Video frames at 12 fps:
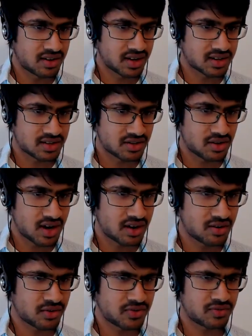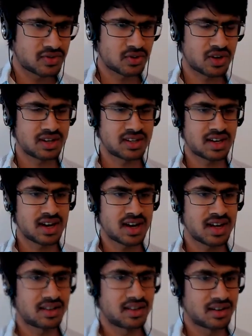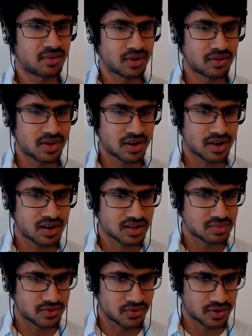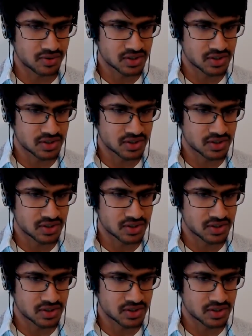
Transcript: guess I don't know if you've joined one of our calls before.